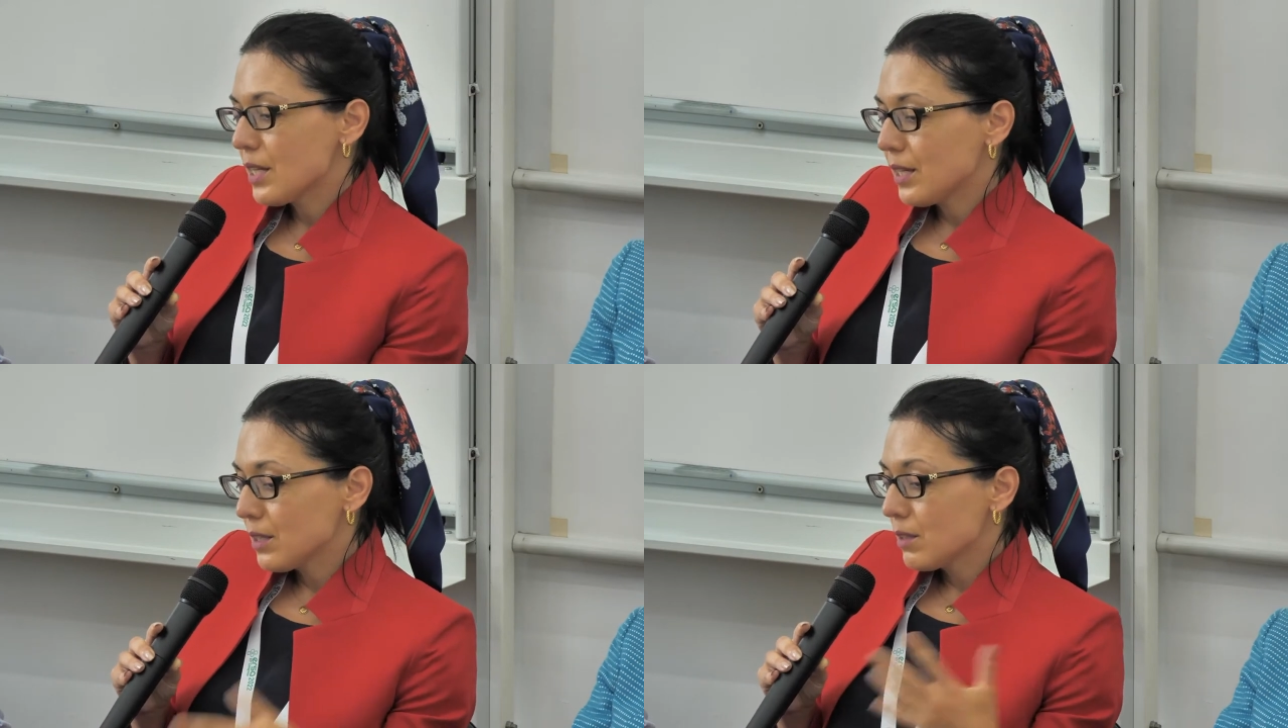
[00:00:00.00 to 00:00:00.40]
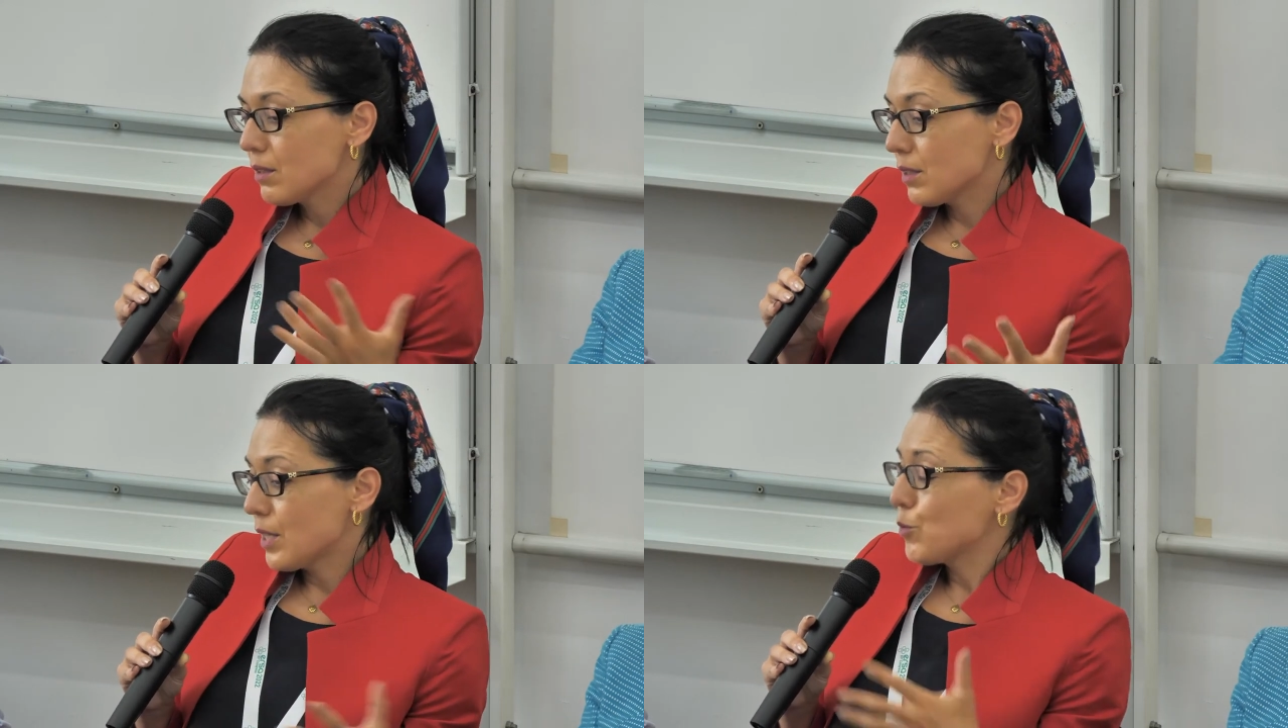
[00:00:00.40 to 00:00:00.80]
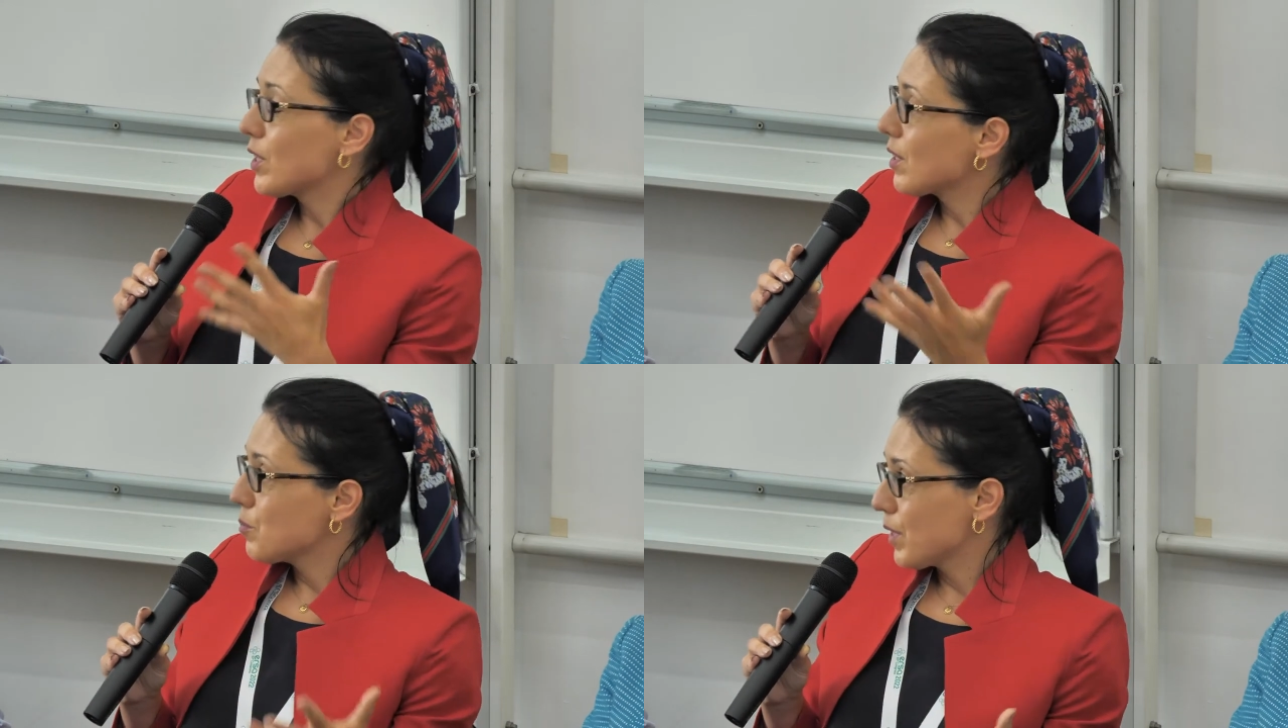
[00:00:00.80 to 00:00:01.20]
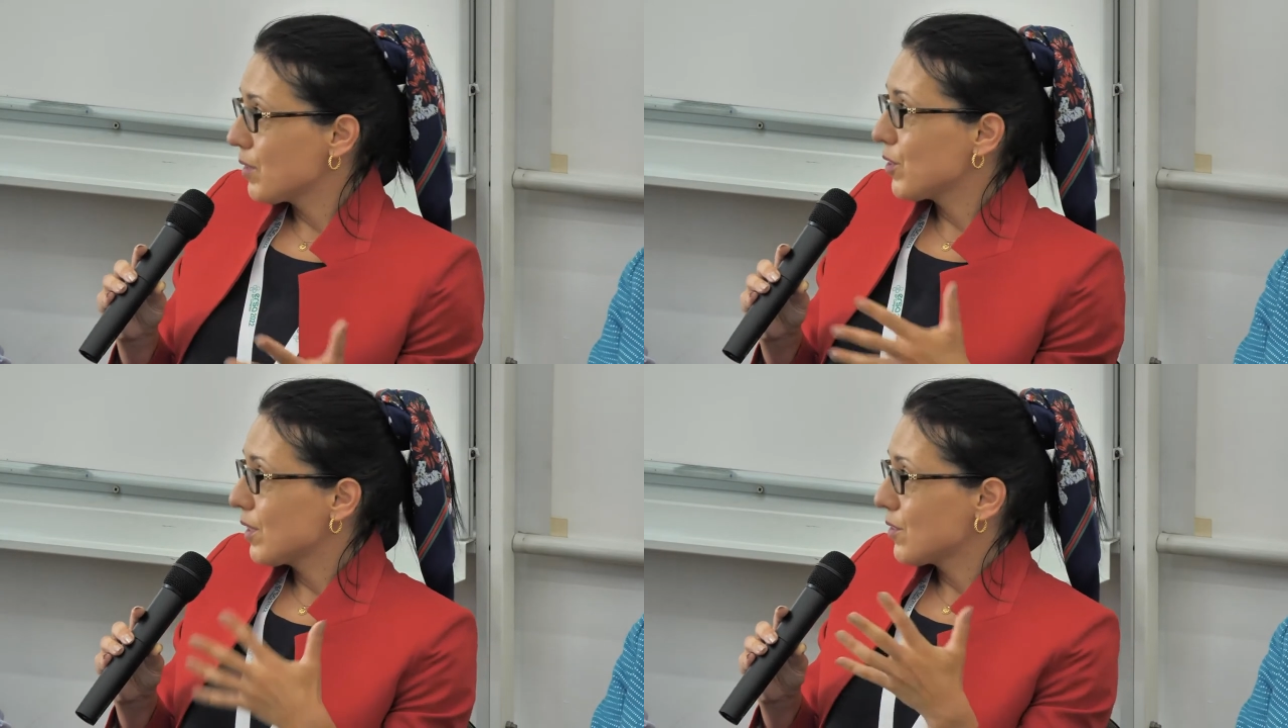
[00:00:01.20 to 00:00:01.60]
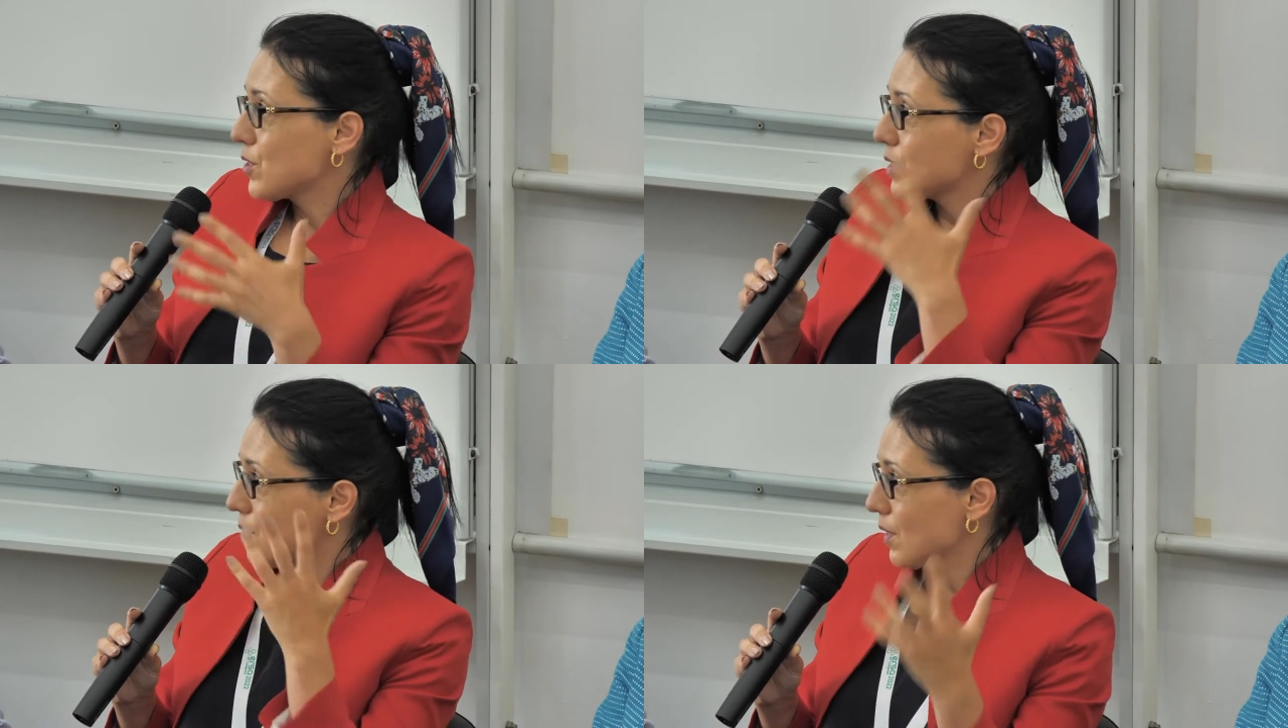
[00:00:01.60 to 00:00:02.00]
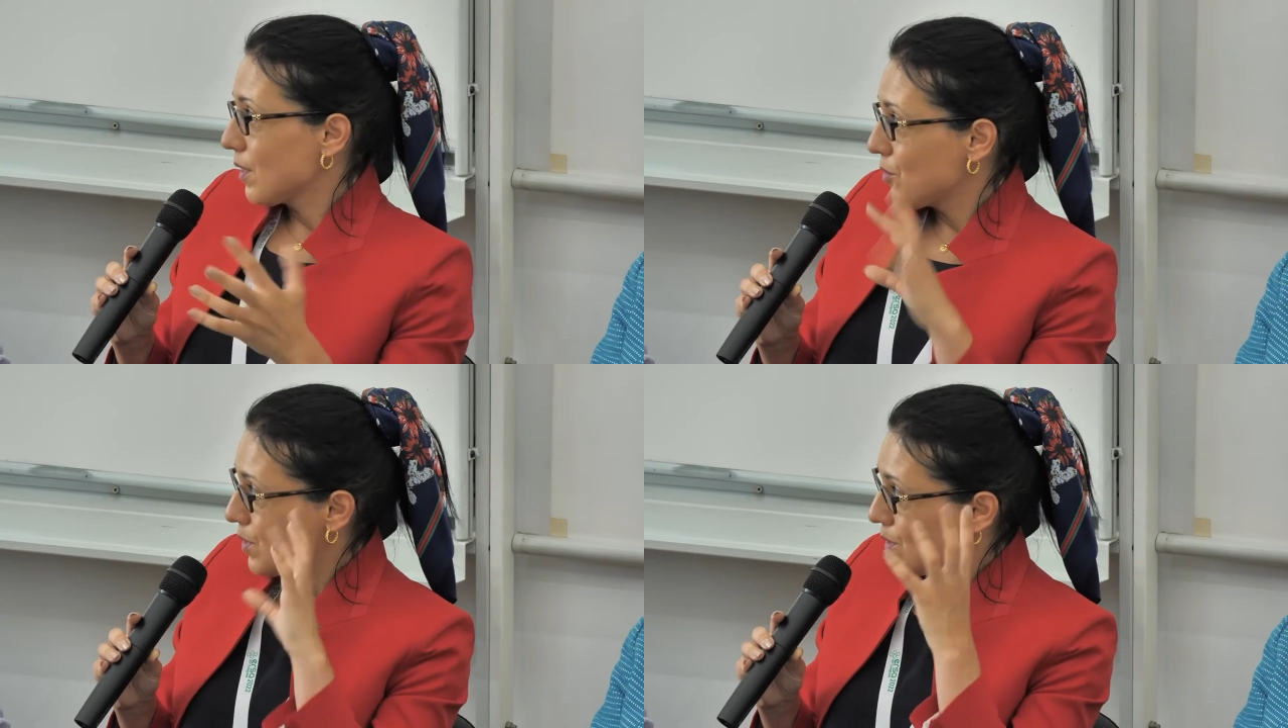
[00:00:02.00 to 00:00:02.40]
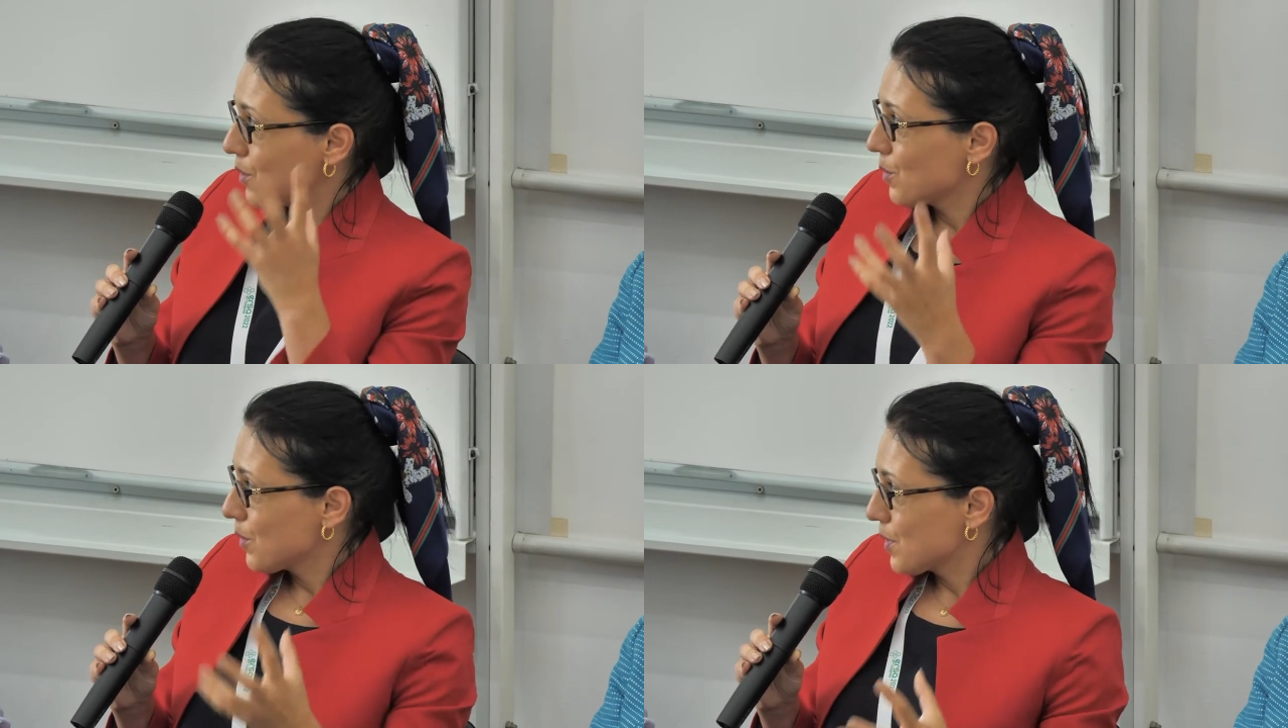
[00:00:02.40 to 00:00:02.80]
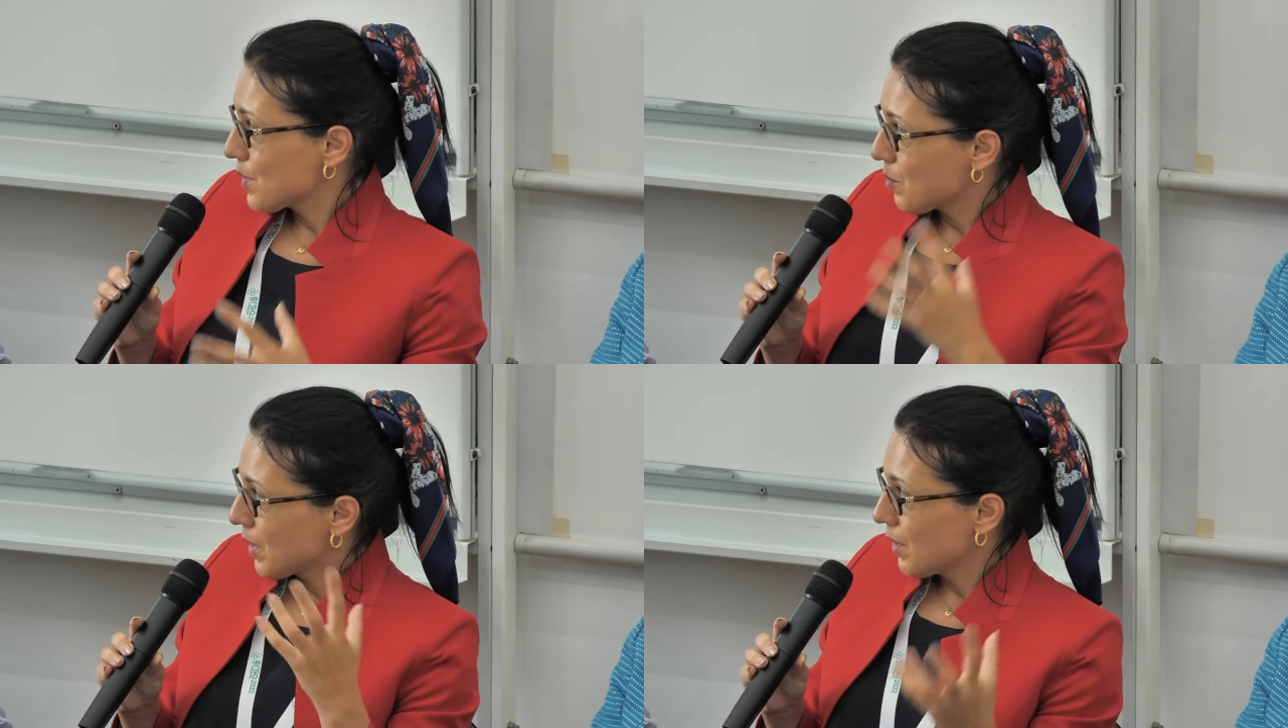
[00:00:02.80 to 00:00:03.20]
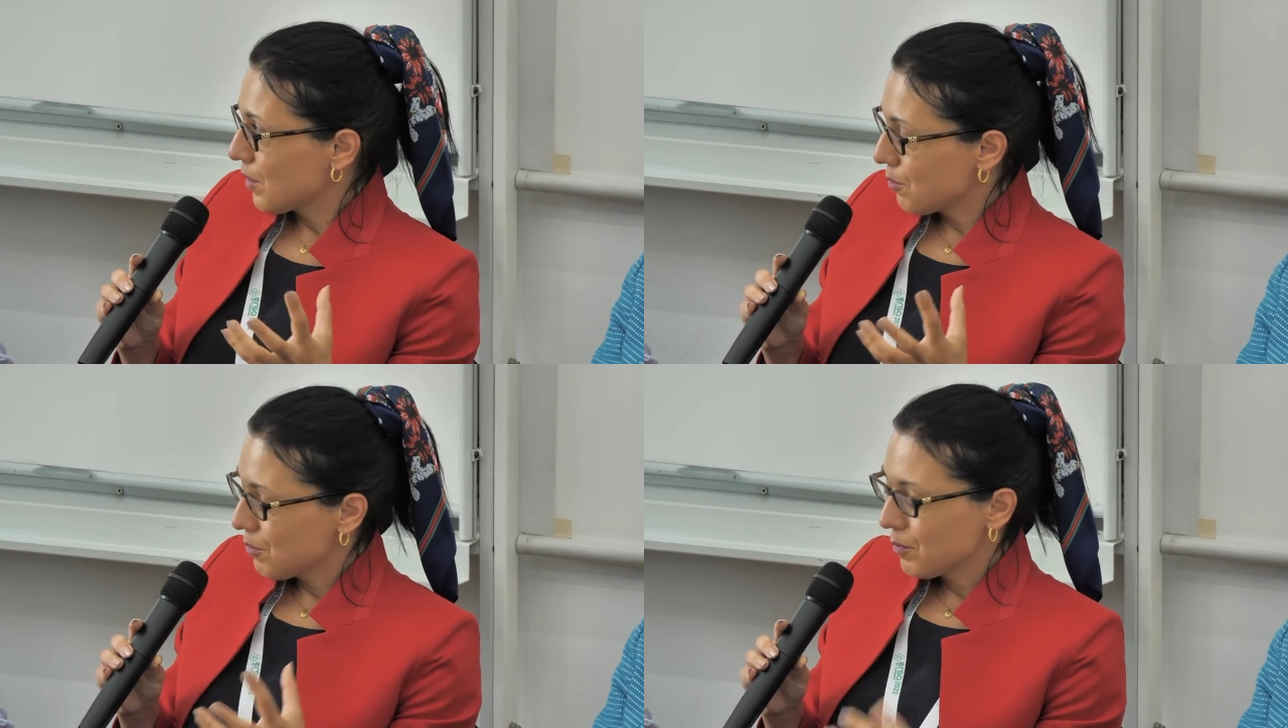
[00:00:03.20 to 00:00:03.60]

And then we can compare even countries and think of it still in some kind of.